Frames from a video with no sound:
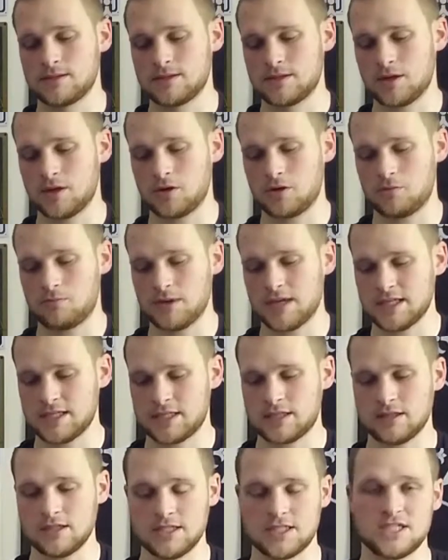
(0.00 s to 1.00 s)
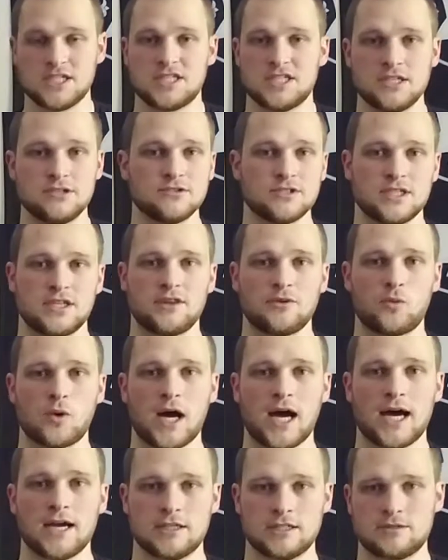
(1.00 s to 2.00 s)
So basically it's just using the
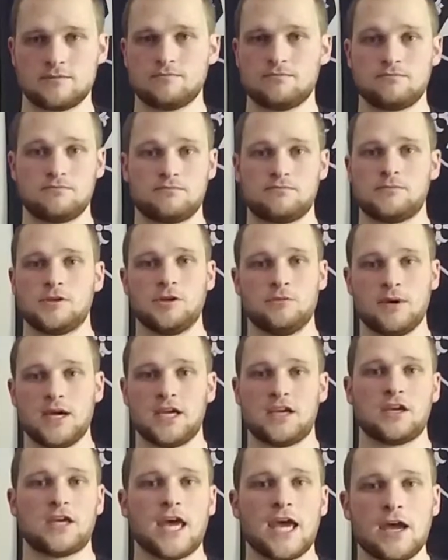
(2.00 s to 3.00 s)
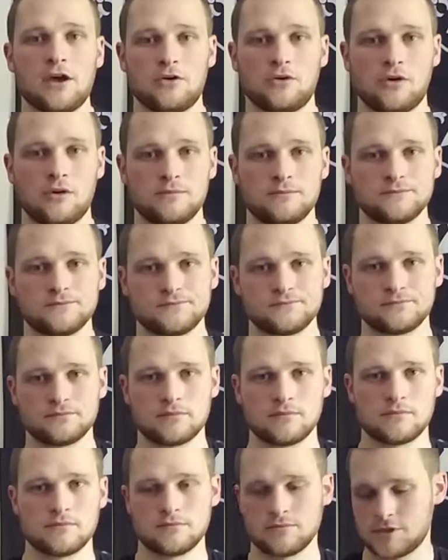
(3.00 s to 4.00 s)
wax, you make a candle.
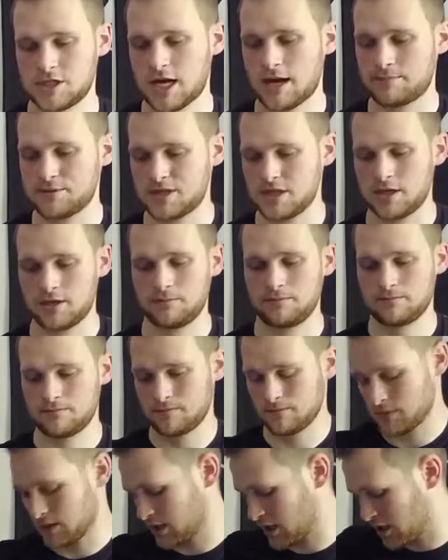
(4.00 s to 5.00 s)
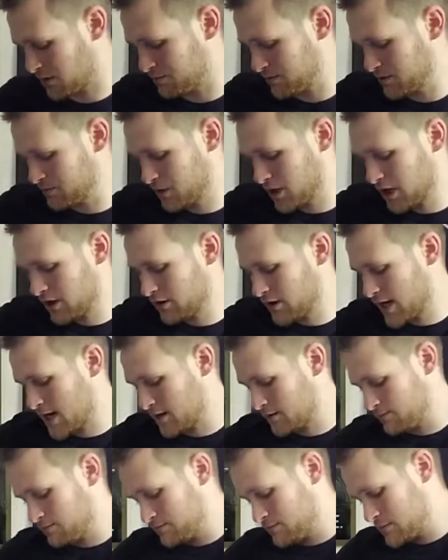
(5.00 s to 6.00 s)
Chapstick, a lot of people carry
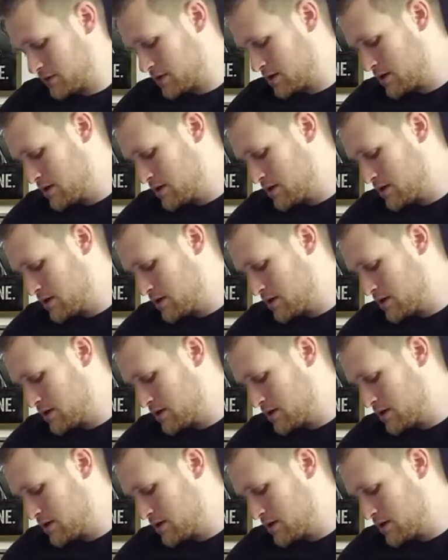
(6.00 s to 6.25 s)
that.